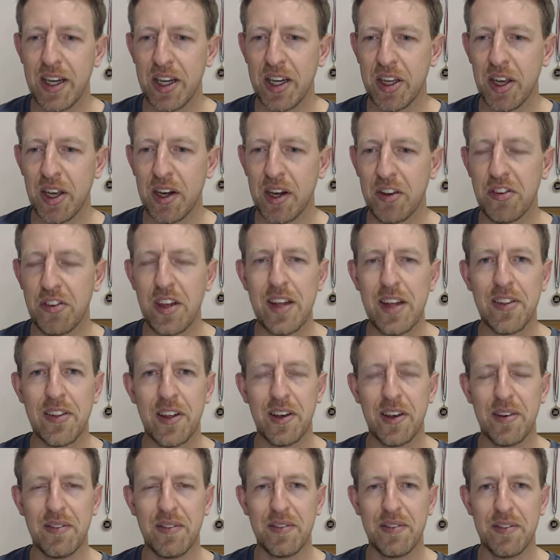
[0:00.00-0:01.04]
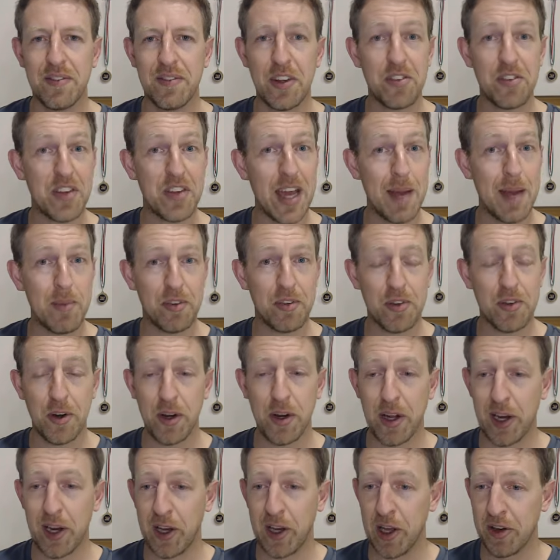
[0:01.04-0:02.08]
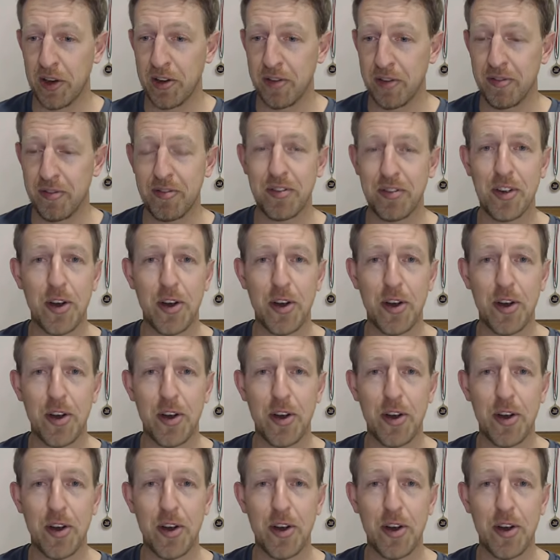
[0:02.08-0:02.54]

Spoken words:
You can see that this game has got a lot of